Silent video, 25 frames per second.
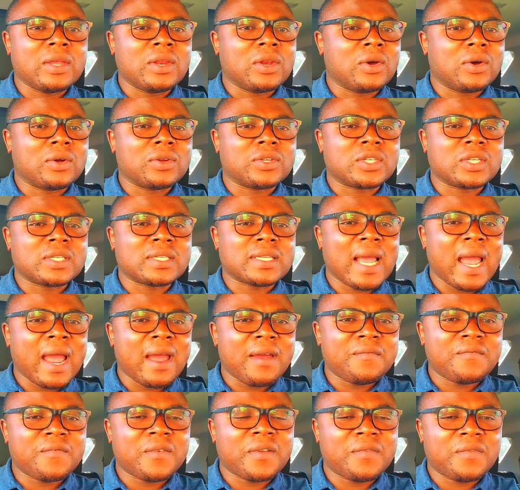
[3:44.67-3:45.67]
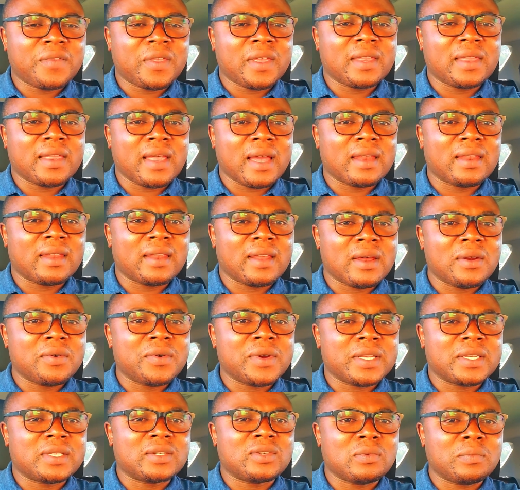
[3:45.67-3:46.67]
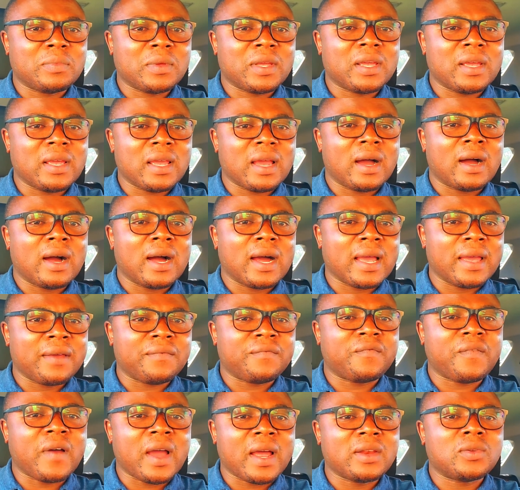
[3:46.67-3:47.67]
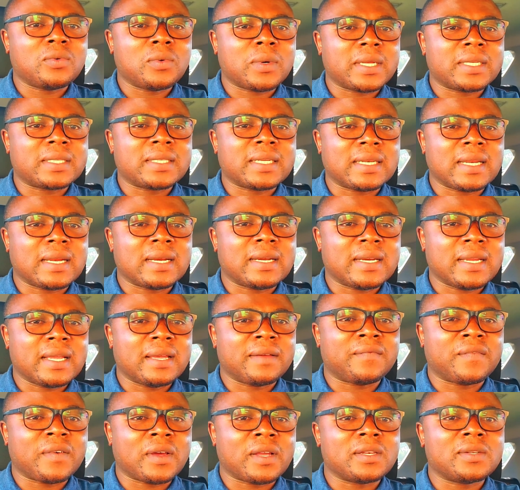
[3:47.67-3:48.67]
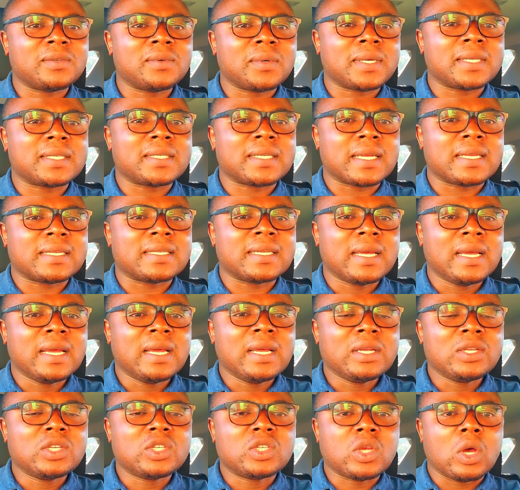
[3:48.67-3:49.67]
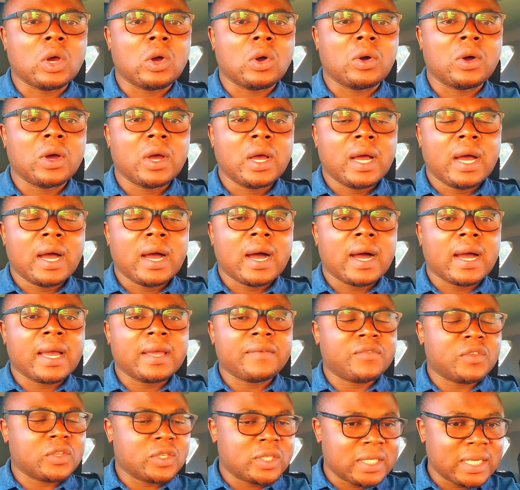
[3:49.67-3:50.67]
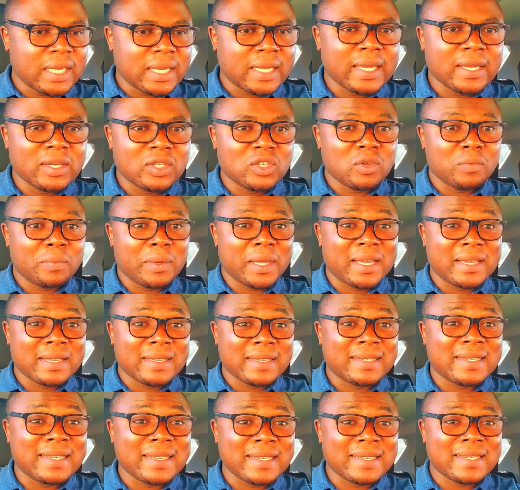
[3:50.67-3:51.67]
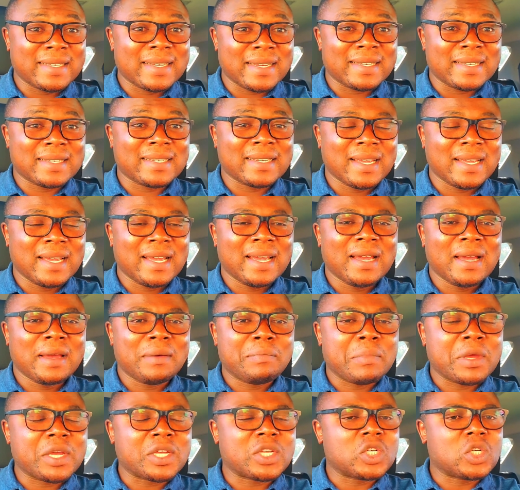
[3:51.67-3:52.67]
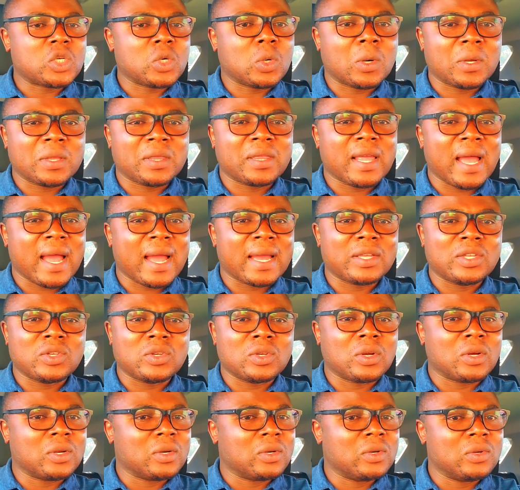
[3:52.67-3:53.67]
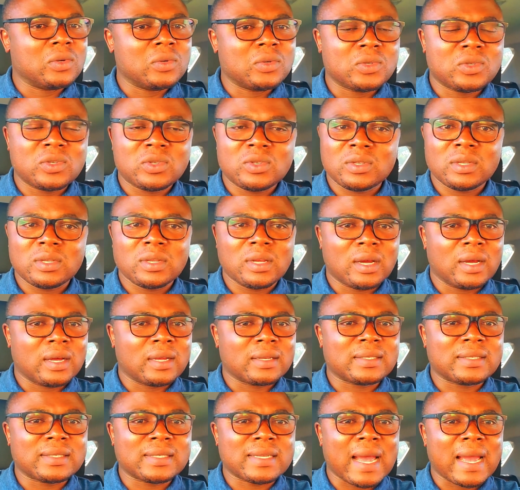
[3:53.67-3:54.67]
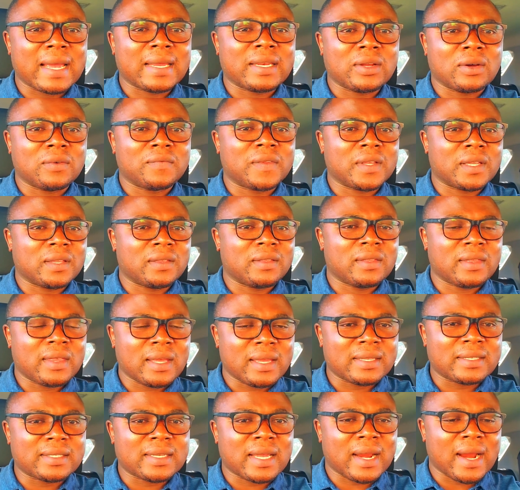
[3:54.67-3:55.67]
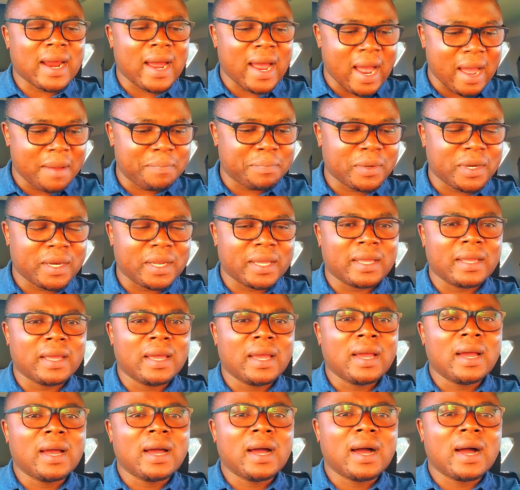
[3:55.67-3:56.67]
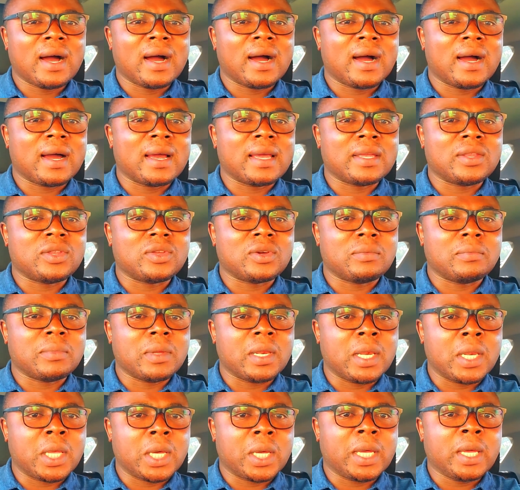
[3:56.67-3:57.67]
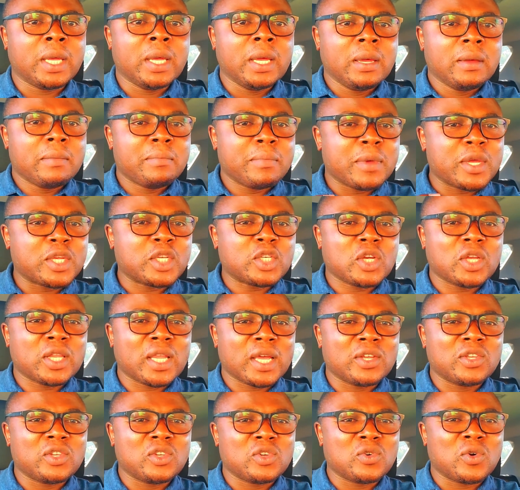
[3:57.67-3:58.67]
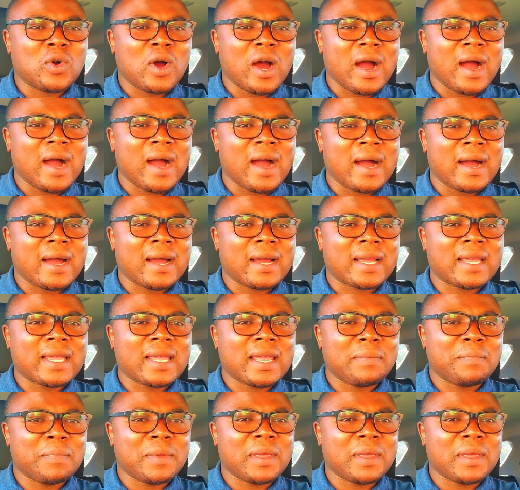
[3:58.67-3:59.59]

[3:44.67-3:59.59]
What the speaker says: just everything that there is to be evaluated and reevaluated. So if you're seeking to be consistent, make sure that you don't lose sight of the things that are happening in your milieu. Make sure that you are keeping